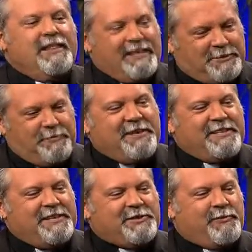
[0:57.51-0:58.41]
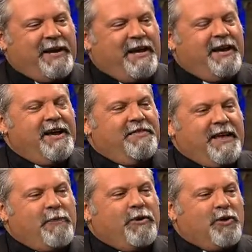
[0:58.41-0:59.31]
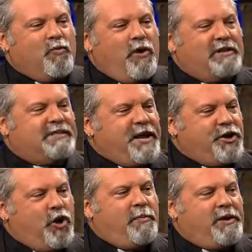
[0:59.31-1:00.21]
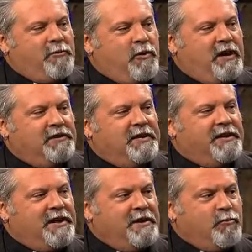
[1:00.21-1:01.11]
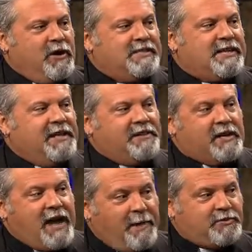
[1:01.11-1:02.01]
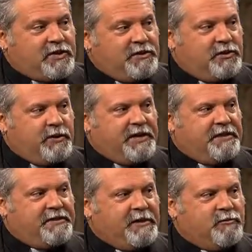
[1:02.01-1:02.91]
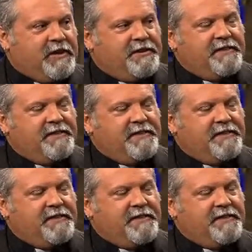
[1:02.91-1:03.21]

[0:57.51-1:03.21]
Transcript: Let's put it this way. They were the ones that nobody wanted and the ones that the cops couldn't do anything with.